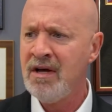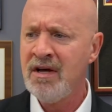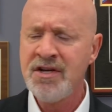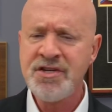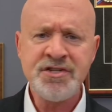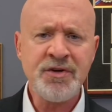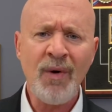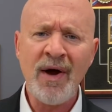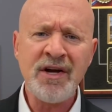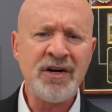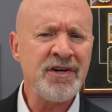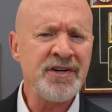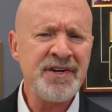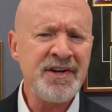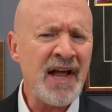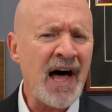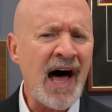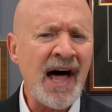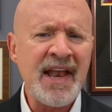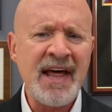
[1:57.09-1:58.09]
So I could
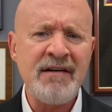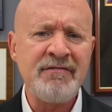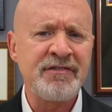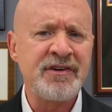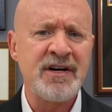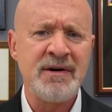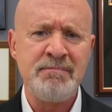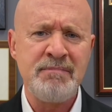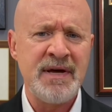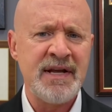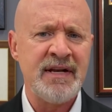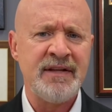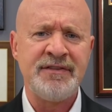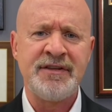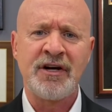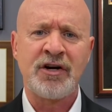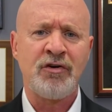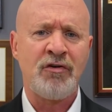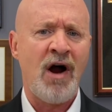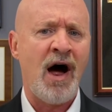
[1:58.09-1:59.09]
not have committed
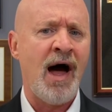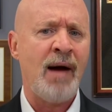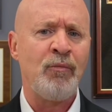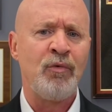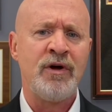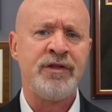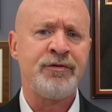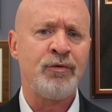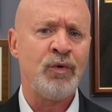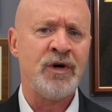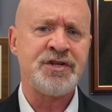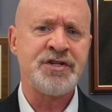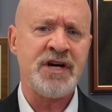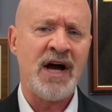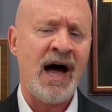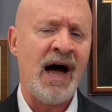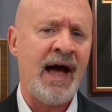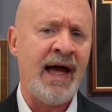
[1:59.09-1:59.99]
the crime with which I